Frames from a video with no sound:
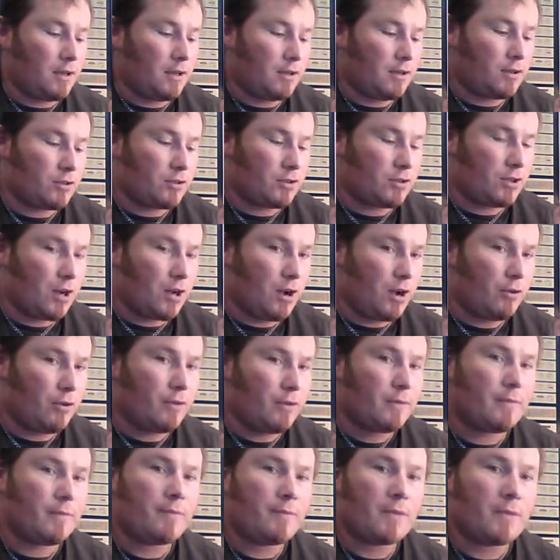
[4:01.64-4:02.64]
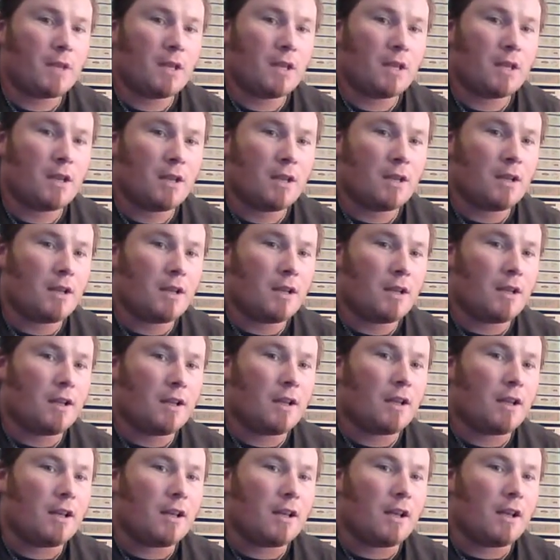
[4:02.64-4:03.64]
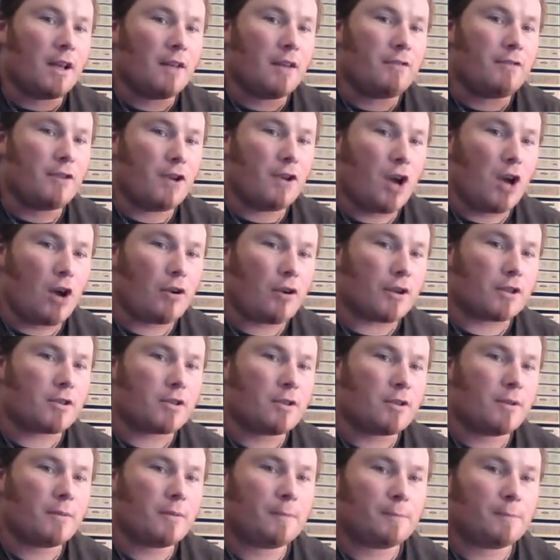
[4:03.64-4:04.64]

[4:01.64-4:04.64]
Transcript: So, if you notice,